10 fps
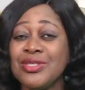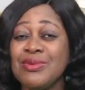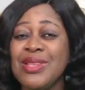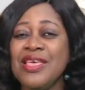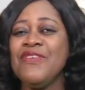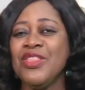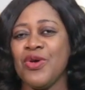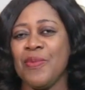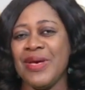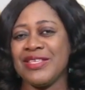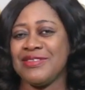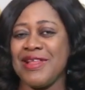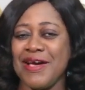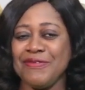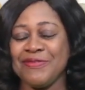to living your best
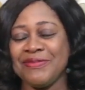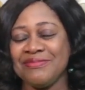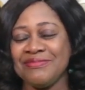life.